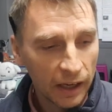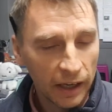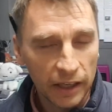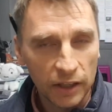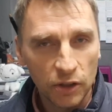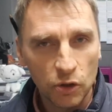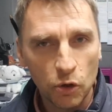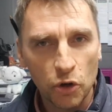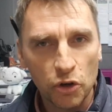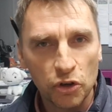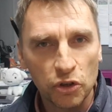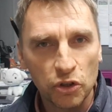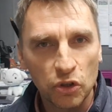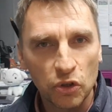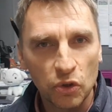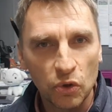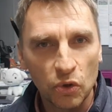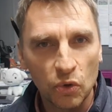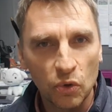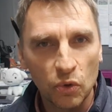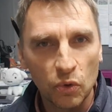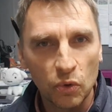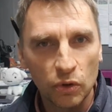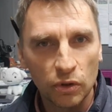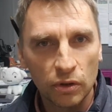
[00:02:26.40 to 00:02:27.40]
In order
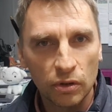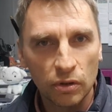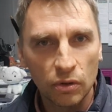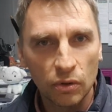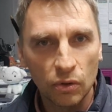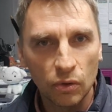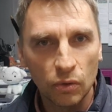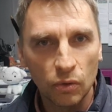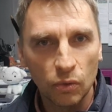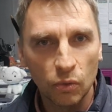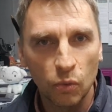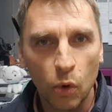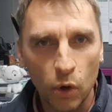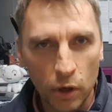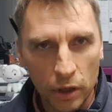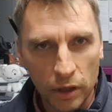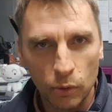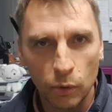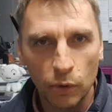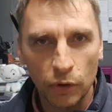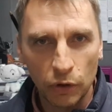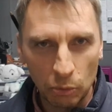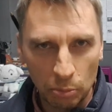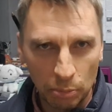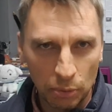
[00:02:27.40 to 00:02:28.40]
to
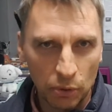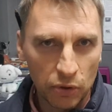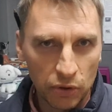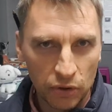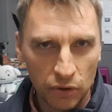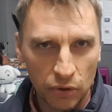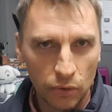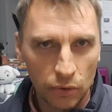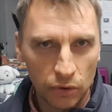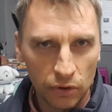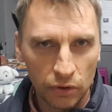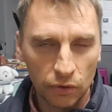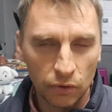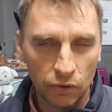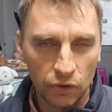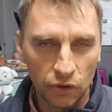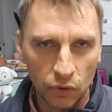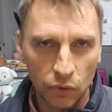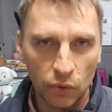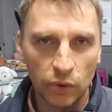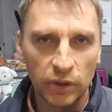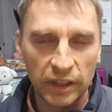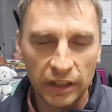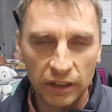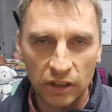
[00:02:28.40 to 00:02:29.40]
work with Ubuntu, you
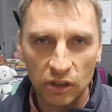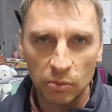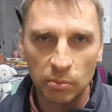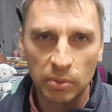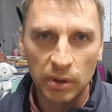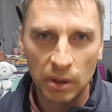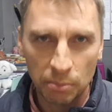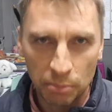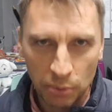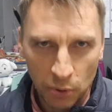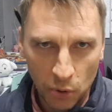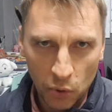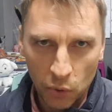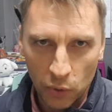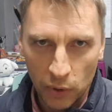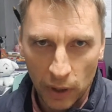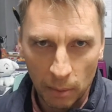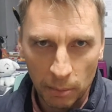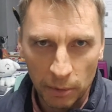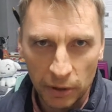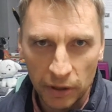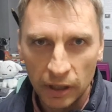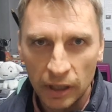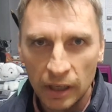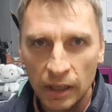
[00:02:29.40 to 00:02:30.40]
do need to be a
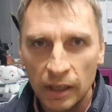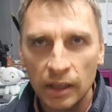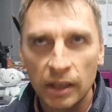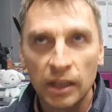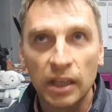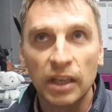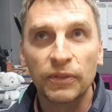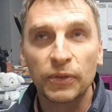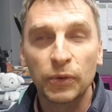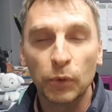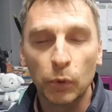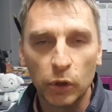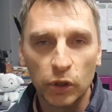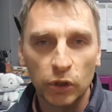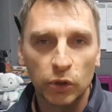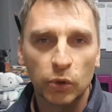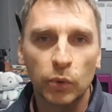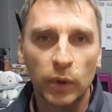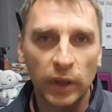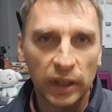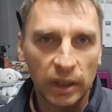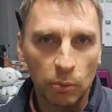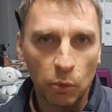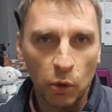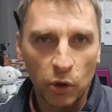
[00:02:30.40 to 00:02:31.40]
programmer. If you want to
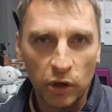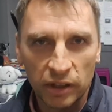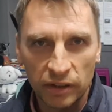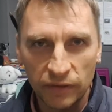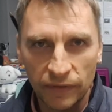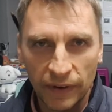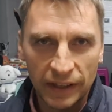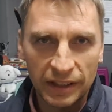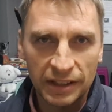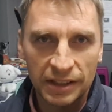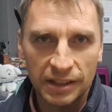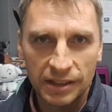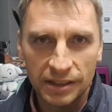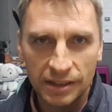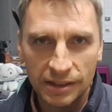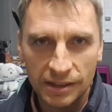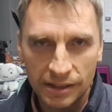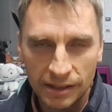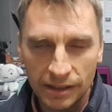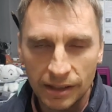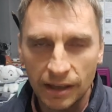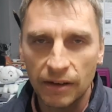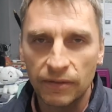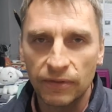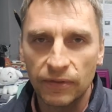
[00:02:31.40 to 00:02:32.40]
do any more
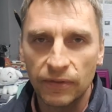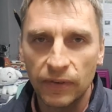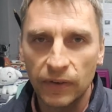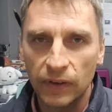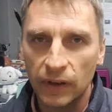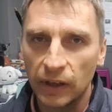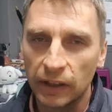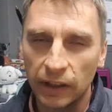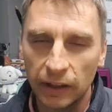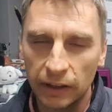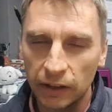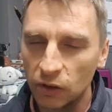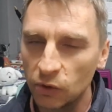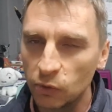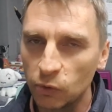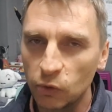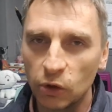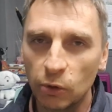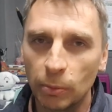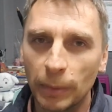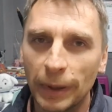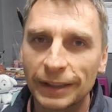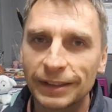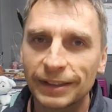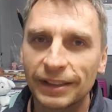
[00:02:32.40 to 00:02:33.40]
advanced stuff,
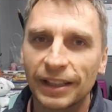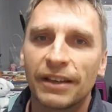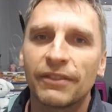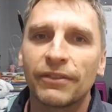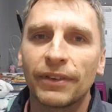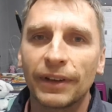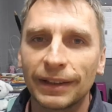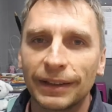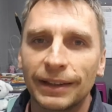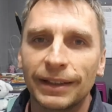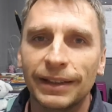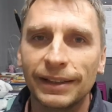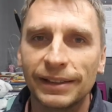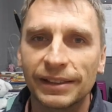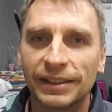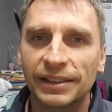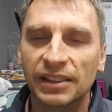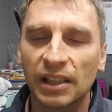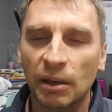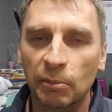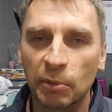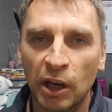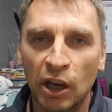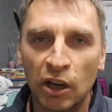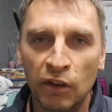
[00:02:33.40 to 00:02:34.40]
you must have at least
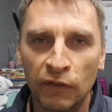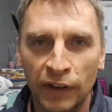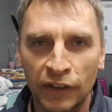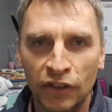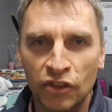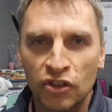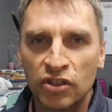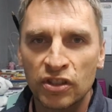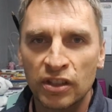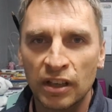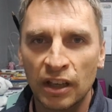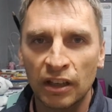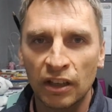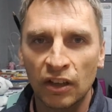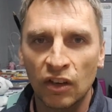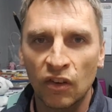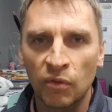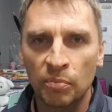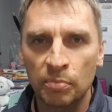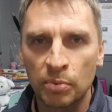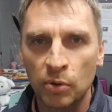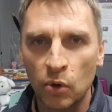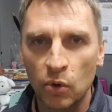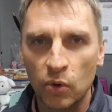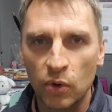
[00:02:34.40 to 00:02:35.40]
some kind of understanding
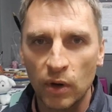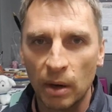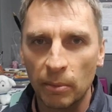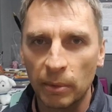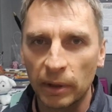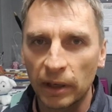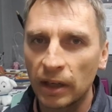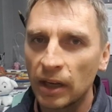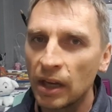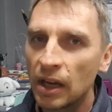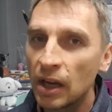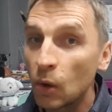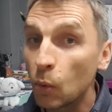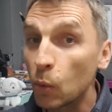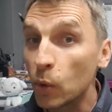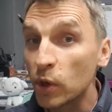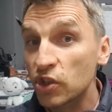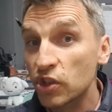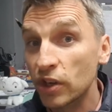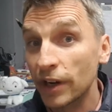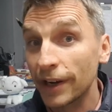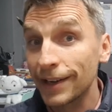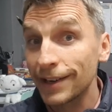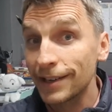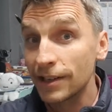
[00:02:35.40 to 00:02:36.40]
of programming,
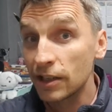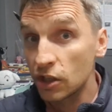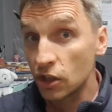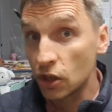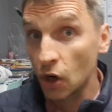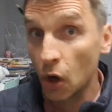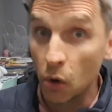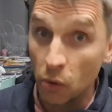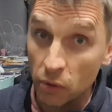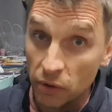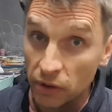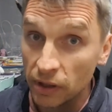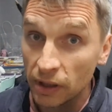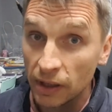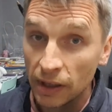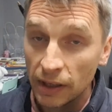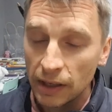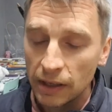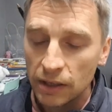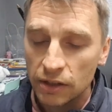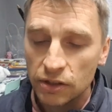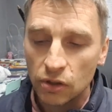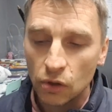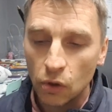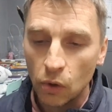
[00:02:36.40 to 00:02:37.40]
which I don't.
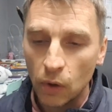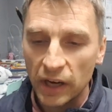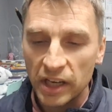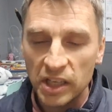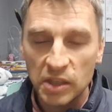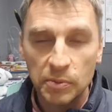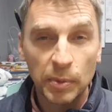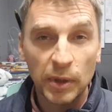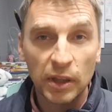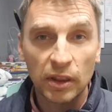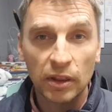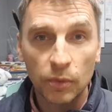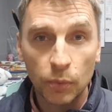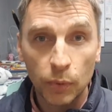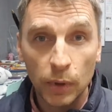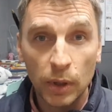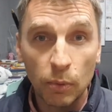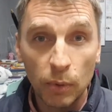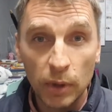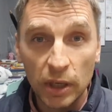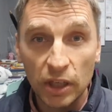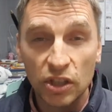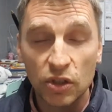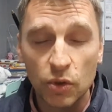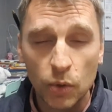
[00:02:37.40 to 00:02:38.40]
So I spent 3
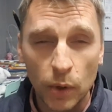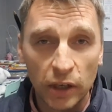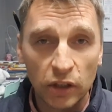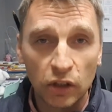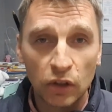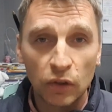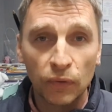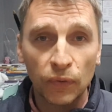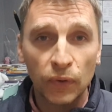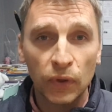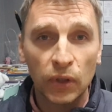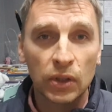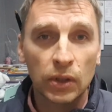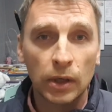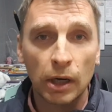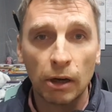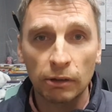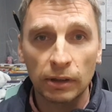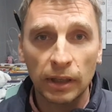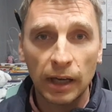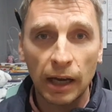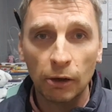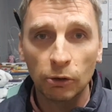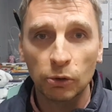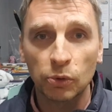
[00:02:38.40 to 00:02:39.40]
weeks trying to figure
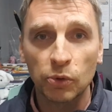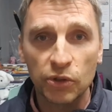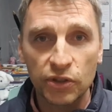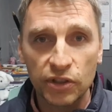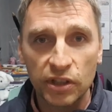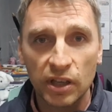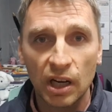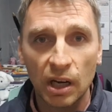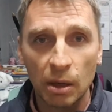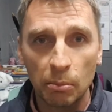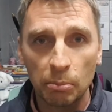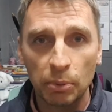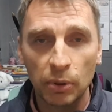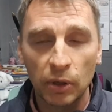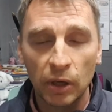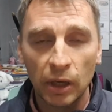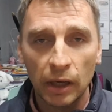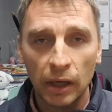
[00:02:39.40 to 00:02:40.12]
out how to set up